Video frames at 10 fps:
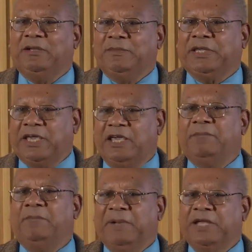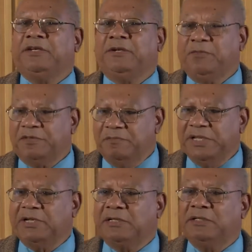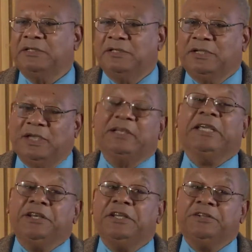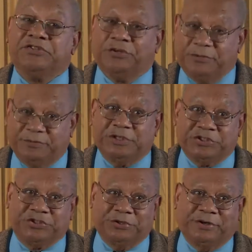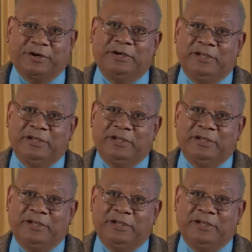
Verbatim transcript: became blended with milk and Indian salt, which is sugar.